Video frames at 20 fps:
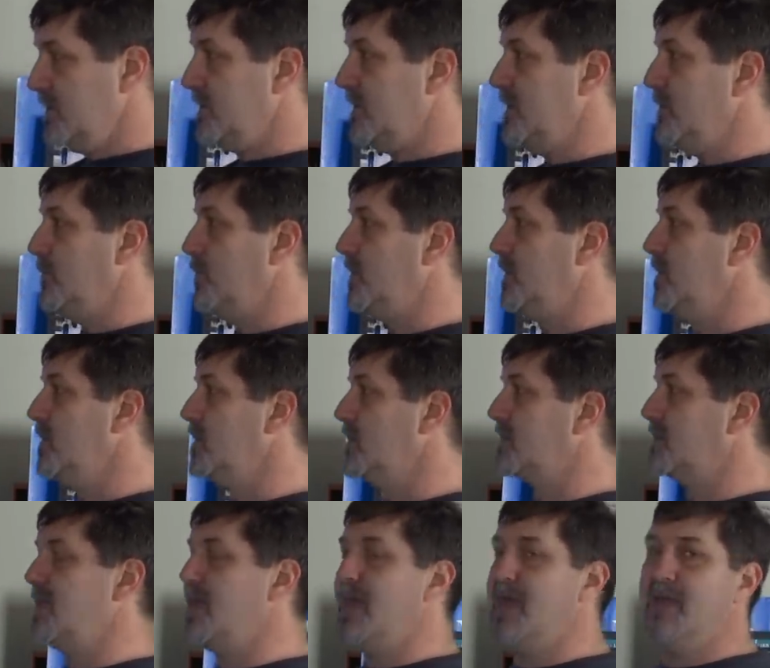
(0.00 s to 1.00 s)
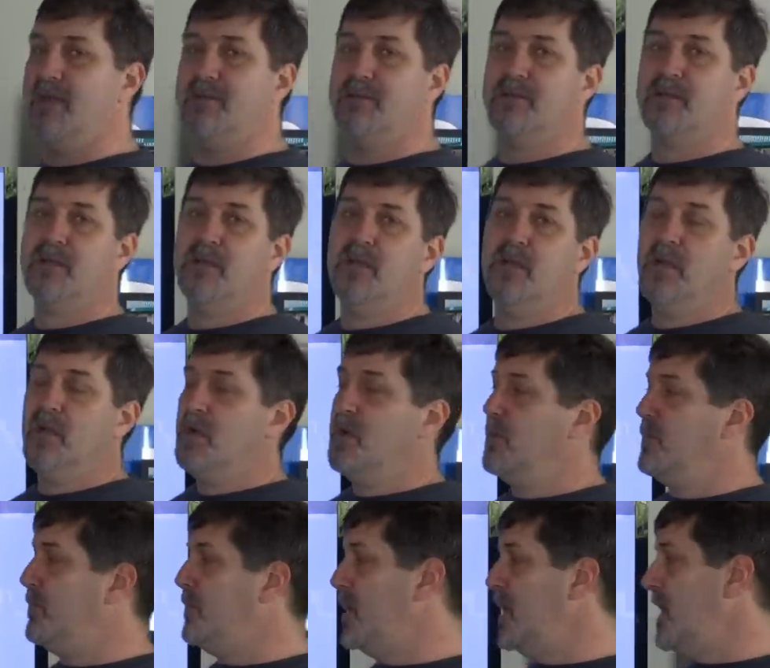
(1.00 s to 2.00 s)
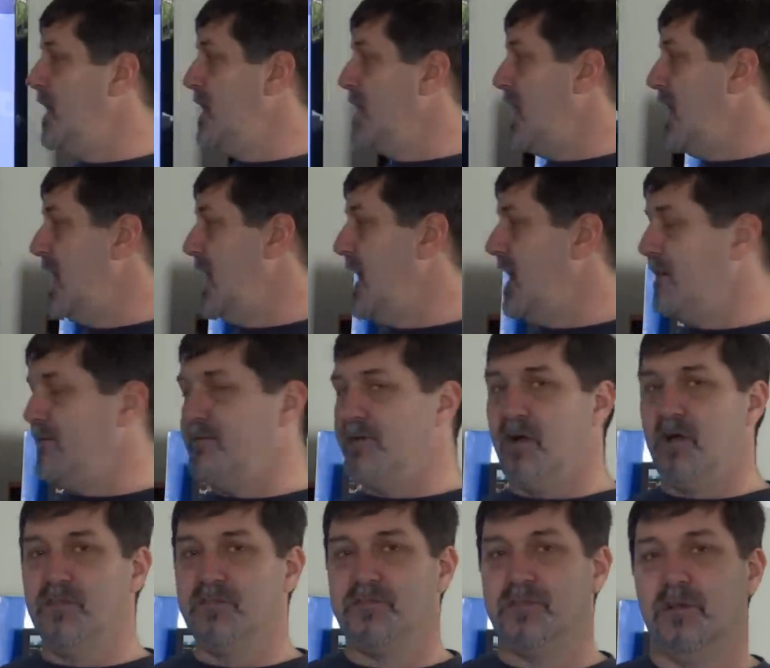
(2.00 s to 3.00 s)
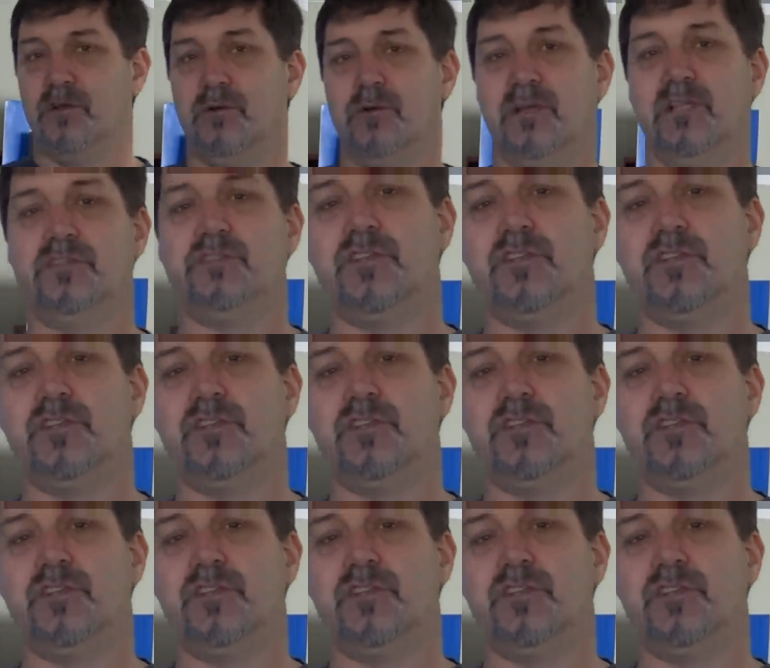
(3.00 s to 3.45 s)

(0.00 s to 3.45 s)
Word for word: that we looked at, but I have also a